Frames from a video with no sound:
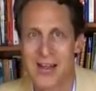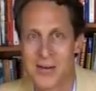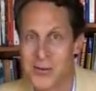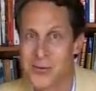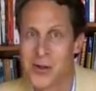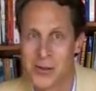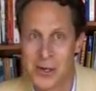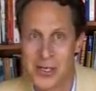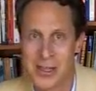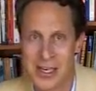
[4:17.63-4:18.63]
Those are all the
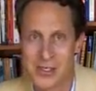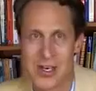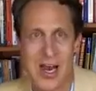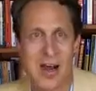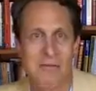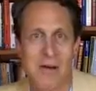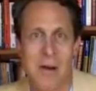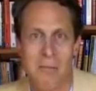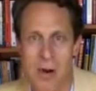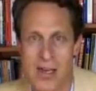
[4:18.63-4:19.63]
good things. You get off
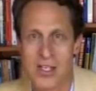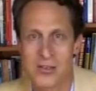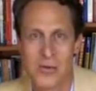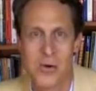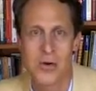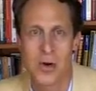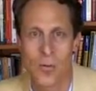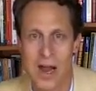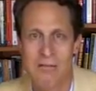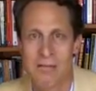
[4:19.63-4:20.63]
processed food and
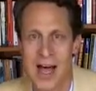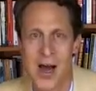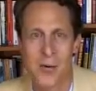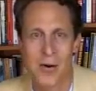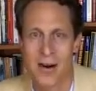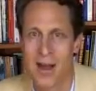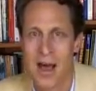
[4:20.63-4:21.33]
white flour and